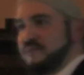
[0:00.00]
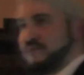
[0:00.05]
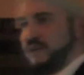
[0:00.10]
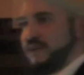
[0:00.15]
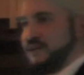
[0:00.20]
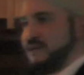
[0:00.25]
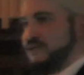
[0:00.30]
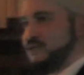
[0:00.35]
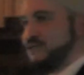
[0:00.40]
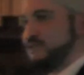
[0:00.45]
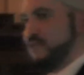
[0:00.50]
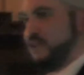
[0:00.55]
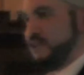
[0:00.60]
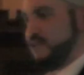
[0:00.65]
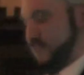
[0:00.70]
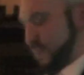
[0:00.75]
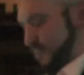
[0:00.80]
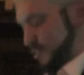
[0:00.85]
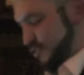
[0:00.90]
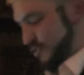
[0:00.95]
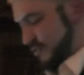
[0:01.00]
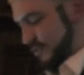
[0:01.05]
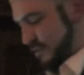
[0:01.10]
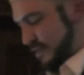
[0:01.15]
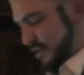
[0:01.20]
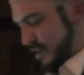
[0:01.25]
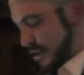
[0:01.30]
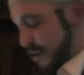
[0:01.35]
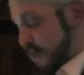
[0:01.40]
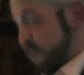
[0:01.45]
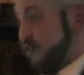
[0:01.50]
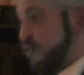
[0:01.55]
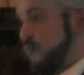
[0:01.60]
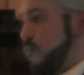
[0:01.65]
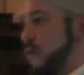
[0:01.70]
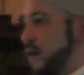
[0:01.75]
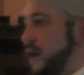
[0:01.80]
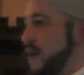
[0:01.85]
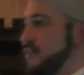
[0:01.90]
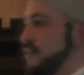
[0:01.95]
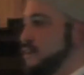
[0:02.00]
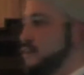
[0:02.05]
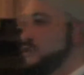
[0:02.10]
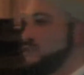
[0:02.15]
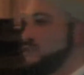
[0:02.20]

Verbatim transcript: Very controversial issue. Although why is it